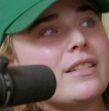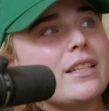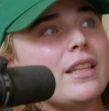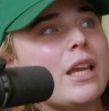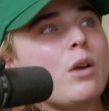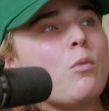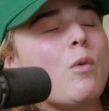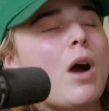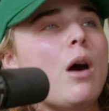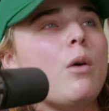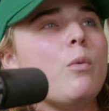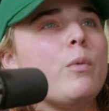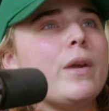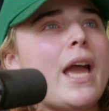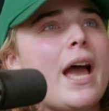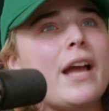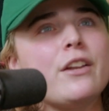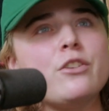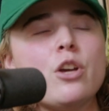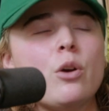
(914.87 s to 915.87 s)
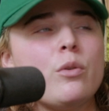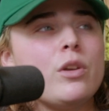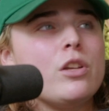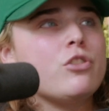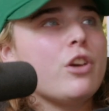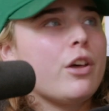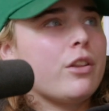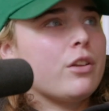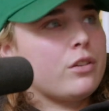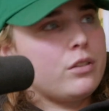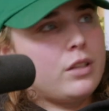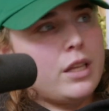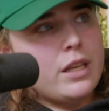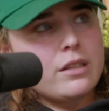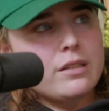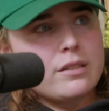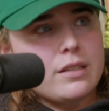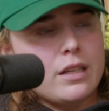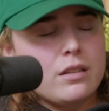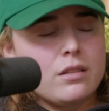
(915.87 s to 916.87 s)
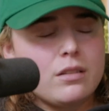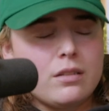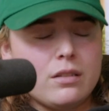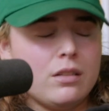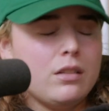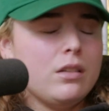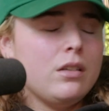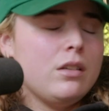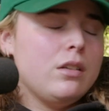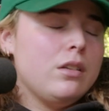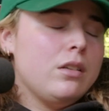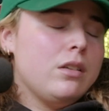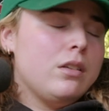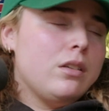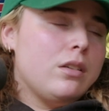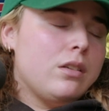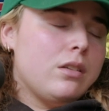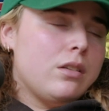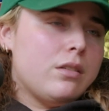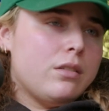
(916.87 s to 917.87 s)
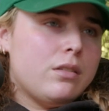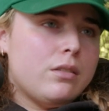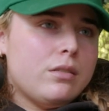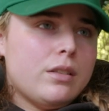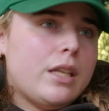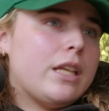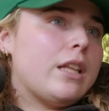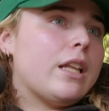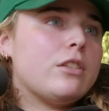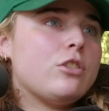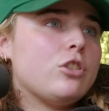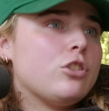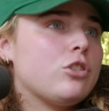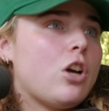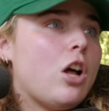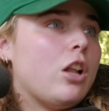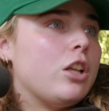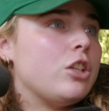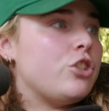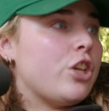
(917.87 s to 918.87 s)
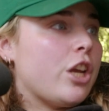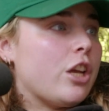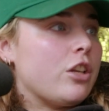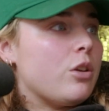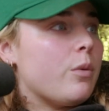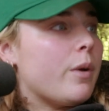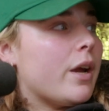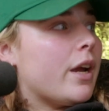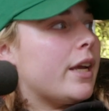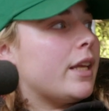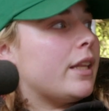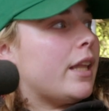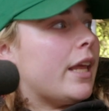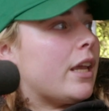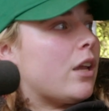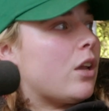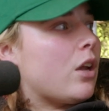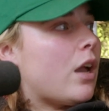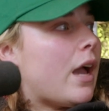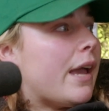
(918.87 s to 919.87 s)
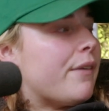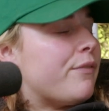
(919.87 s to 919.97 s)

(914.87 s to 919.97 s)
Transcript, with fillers: And like while we had known each other like since like let's just call it January, like I